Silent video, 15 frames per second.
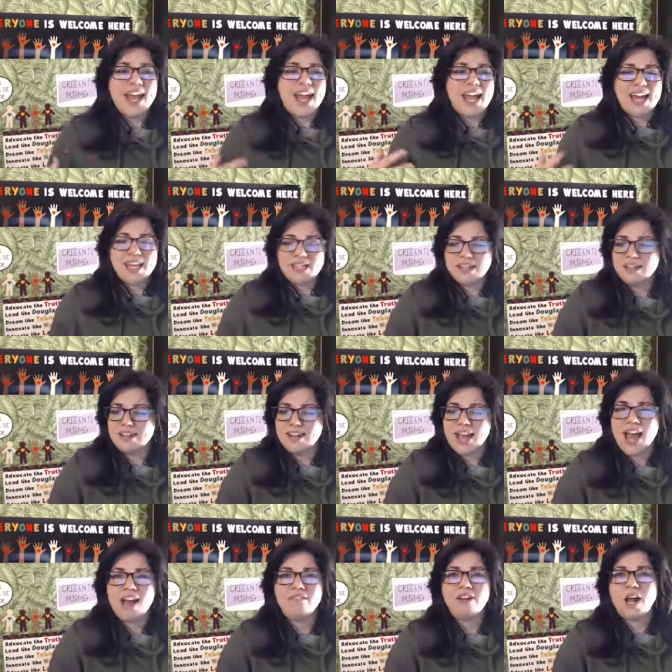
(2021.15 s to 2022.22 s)
and
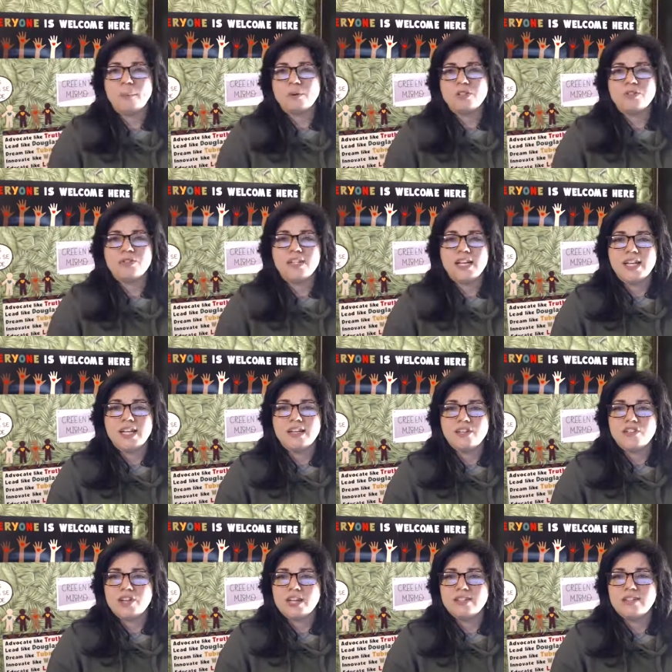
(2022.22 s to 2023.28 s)
have an opportunity
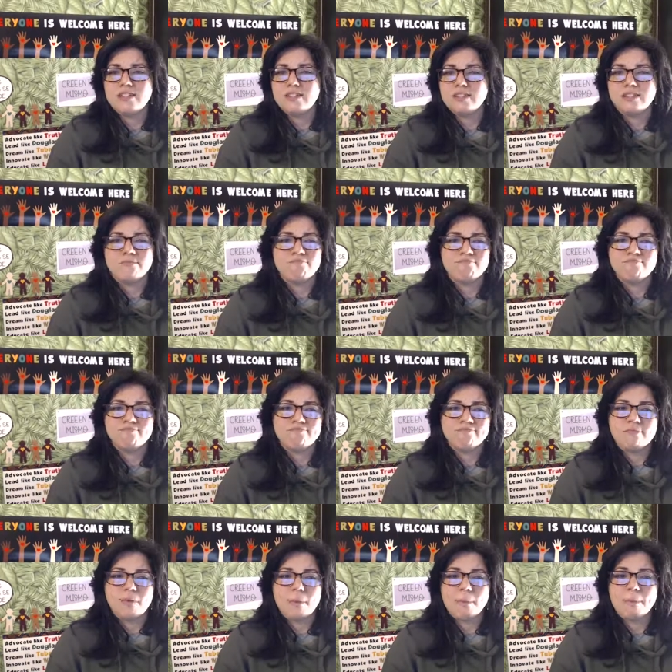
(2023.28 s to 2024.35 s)
to just
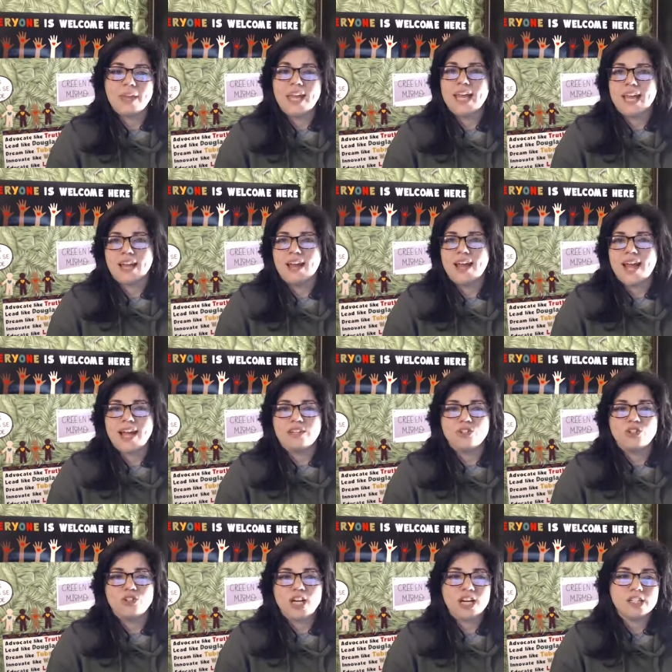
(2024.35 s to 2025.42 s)
be
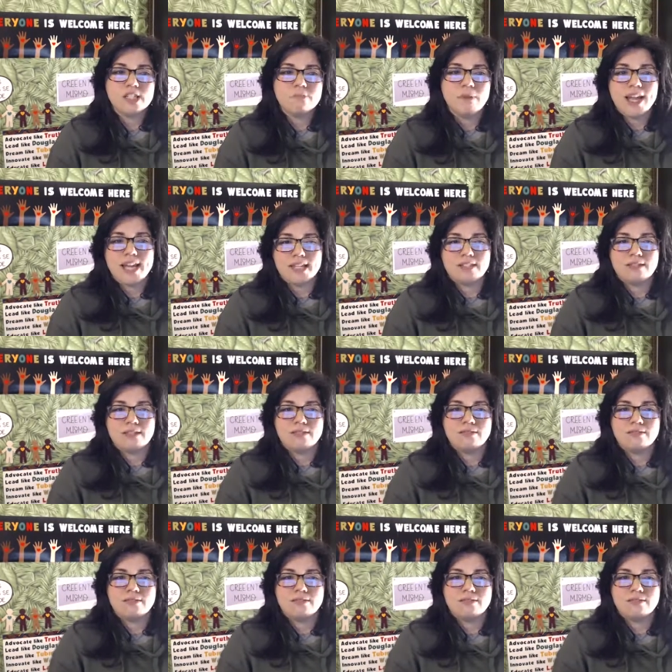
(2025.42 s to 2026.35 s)
and share space.